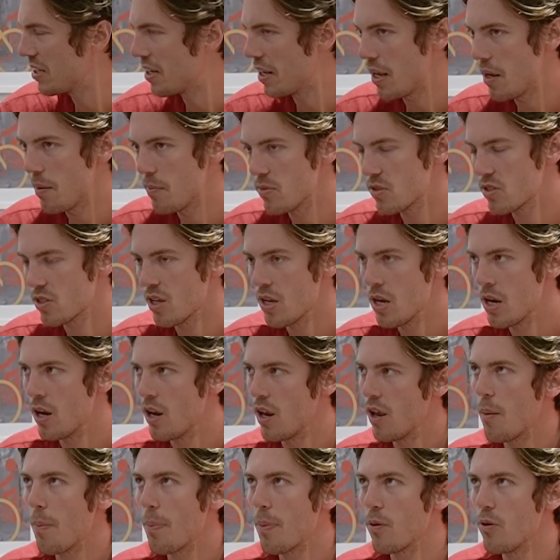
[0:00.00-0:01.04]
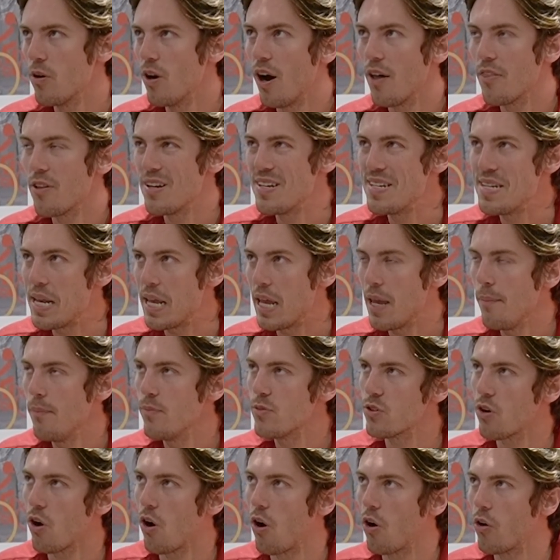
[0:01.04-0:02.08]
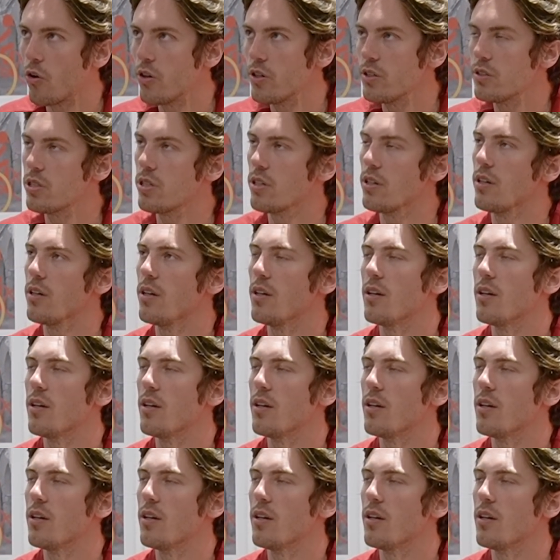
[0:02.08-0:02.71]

names, they're not, their names aren't